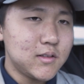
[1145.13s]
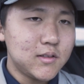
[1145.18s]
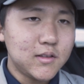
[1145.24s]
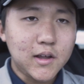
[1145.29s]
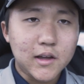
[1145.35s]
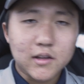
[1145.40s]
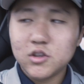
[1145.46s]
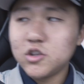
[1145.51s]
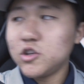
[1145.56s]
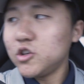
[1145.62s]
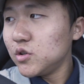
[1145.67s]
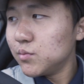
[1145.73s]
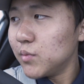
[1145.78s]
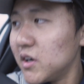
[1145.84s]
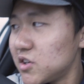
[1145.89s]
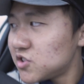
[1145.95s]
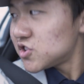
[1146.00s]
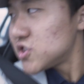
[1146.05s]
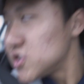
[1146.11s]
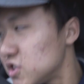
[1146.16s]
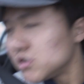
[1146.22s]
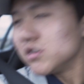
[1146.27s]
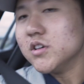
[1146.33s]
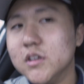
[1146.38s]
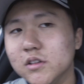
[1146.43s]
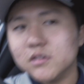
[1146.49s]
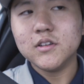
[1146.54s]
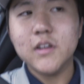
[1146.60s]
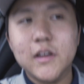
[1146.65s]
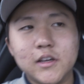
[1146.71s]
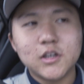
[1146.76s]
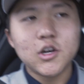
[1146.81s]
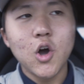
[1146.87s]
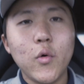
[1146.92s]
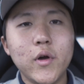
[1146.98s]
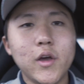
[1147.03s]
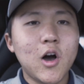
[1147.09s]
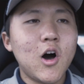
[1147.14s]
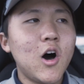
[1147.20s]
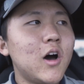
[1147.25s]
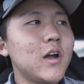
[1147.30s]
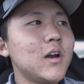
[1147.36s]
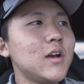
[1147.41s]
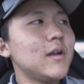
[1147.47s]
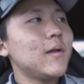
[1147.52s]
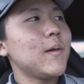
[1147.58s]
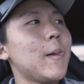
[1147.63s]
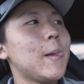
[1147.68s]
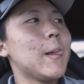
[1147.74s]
like too much like going on,